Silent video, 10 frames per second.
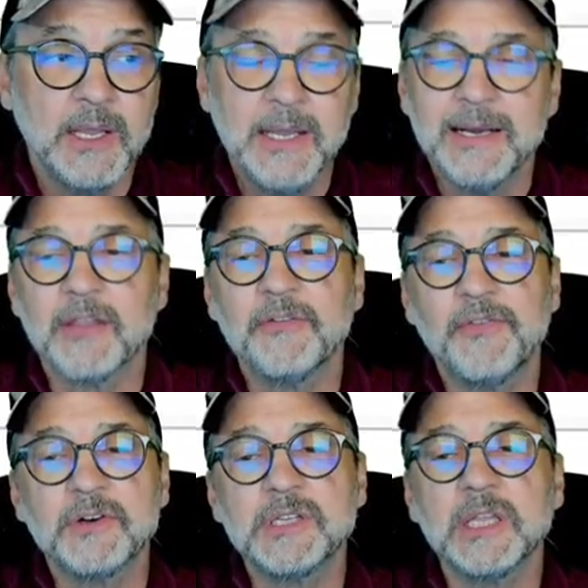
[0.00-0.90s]
Now, the
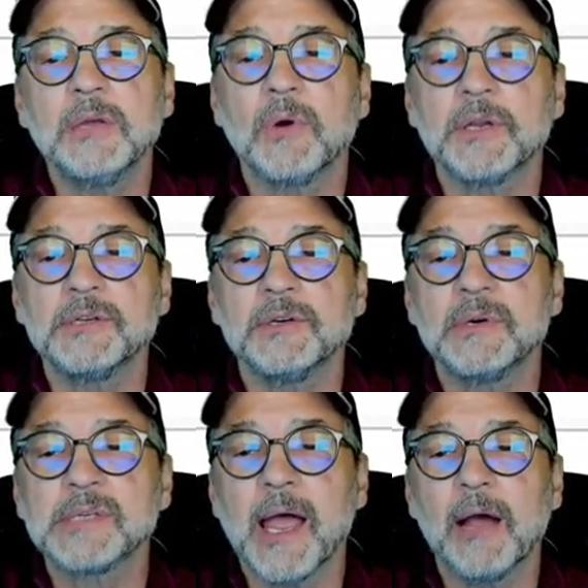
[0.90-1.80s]
first thing you want to do
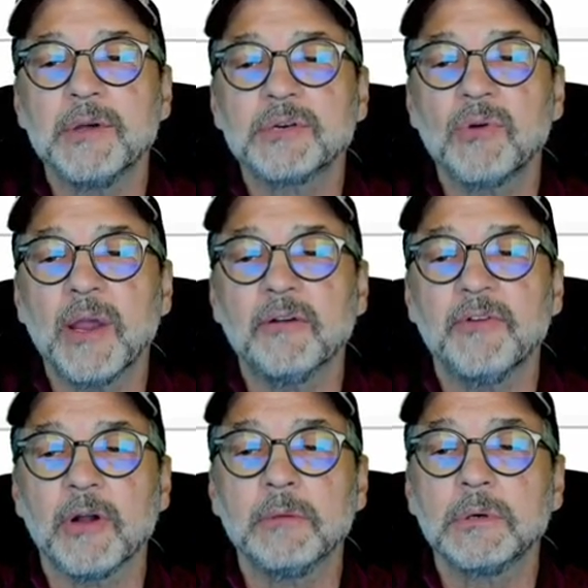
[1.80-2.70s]
is I always create a
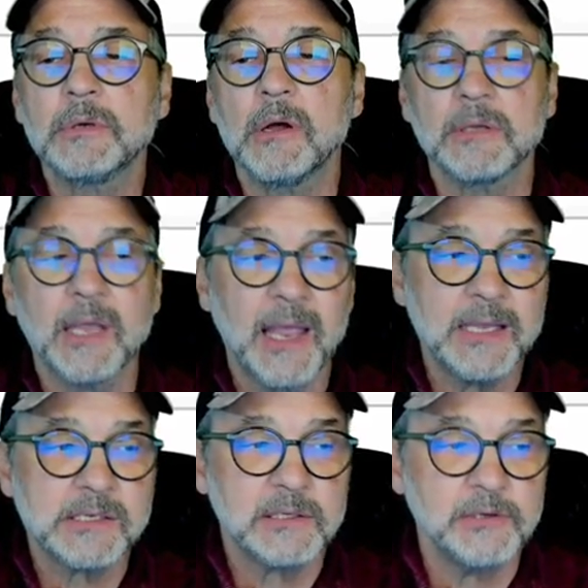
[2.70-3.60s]
variable called
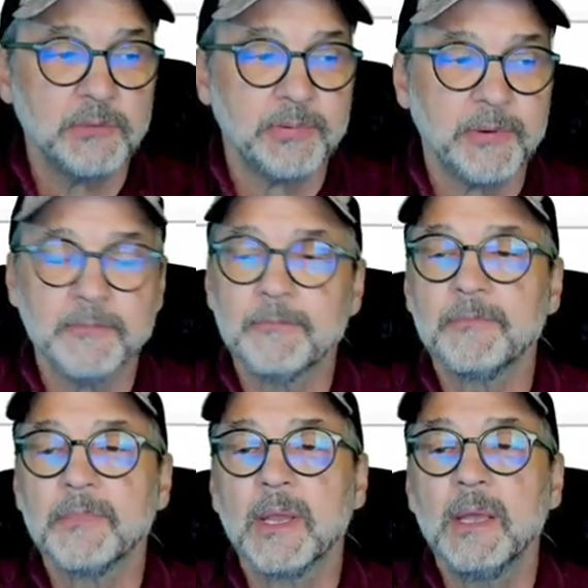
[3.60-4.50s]
case loop
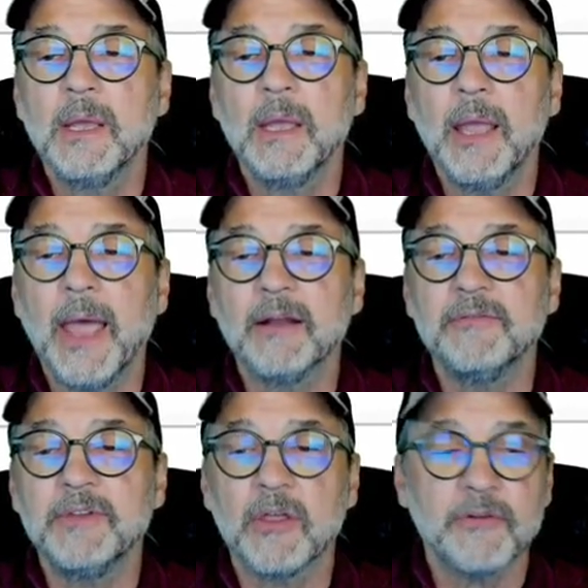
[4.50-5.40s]

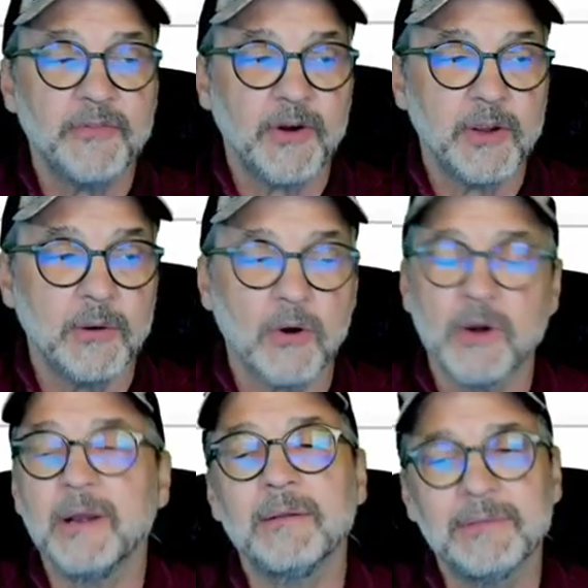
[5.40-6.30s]
and another variable,
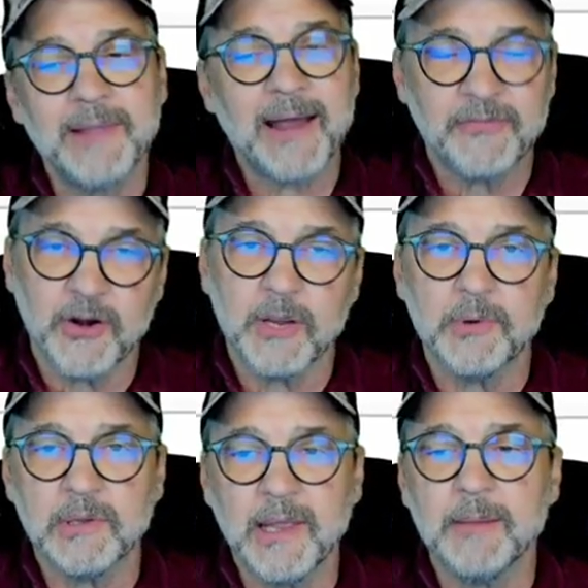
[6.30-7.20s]
or not a
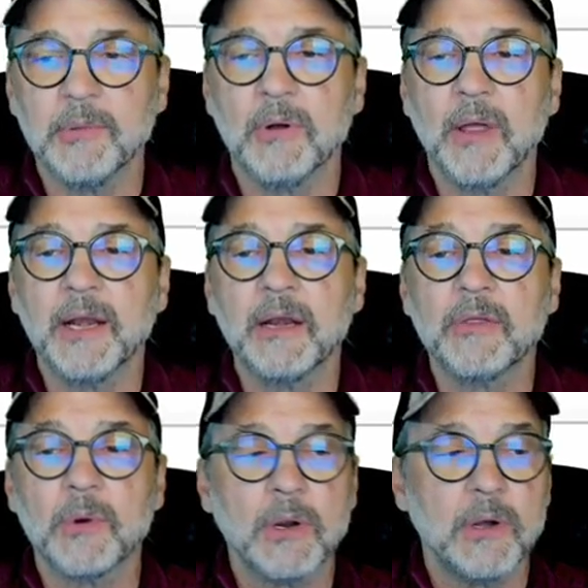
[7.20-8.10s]
variable, a label, and
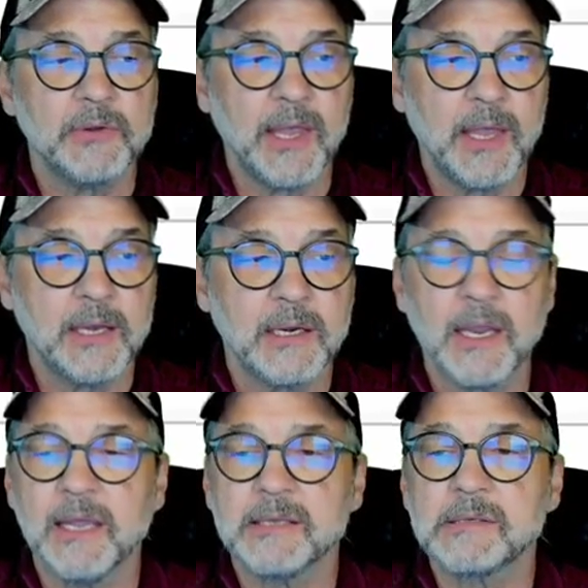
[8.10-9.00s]
another one called end
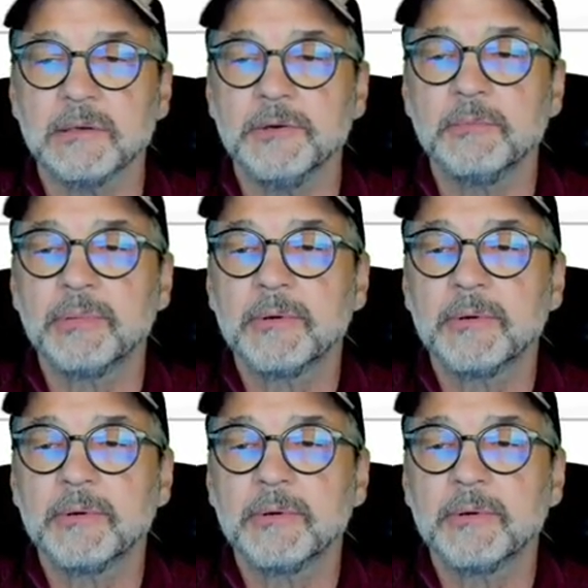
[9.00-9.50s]
case loop.